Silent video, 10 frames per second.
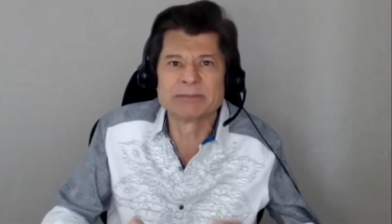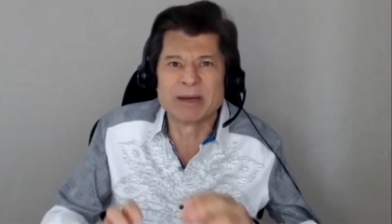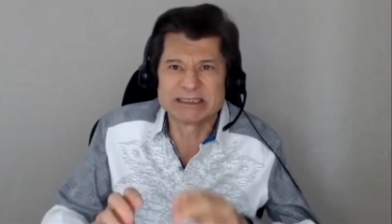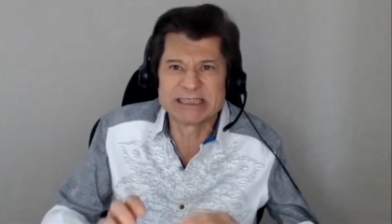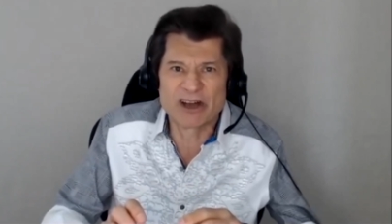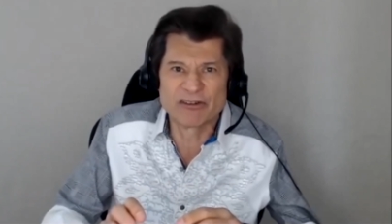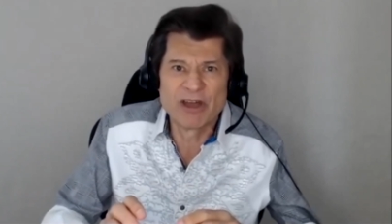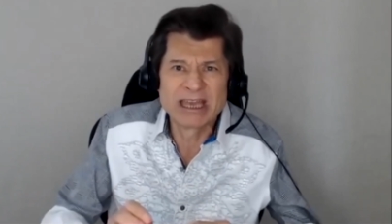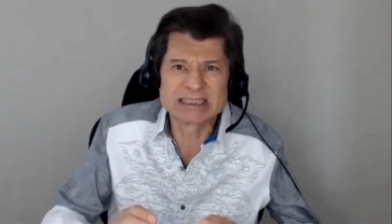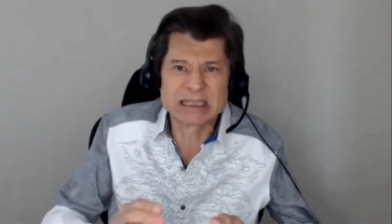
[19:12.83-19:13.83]
myself
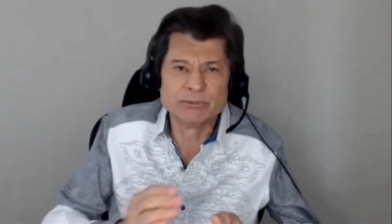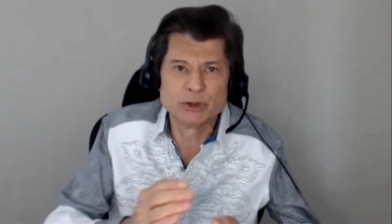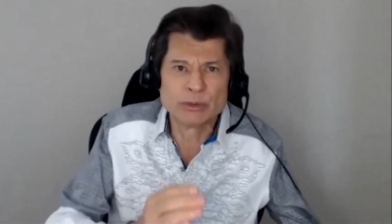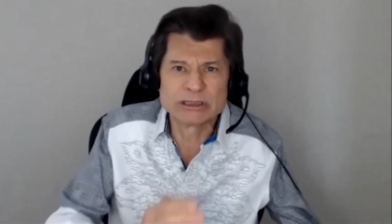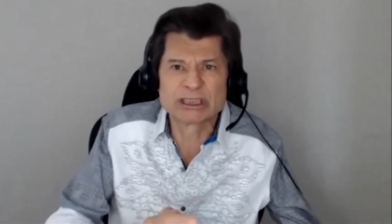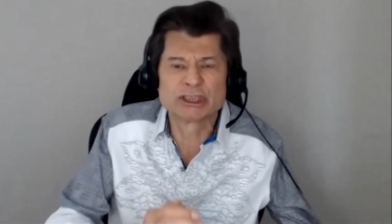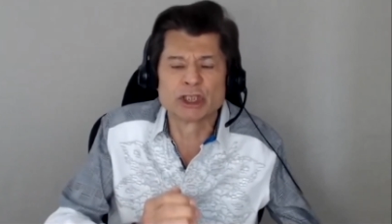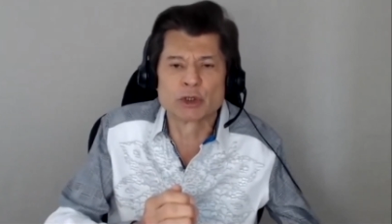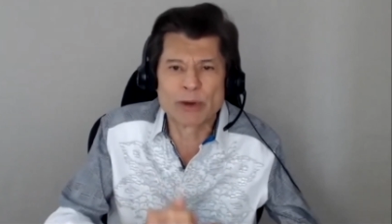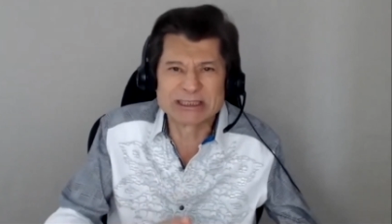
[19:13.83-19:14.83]
because I'm doing such
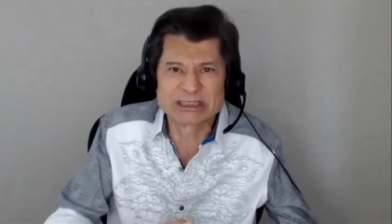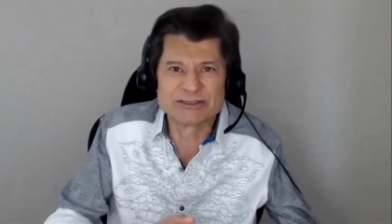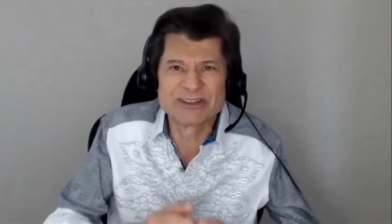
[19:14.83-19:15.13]
aggressive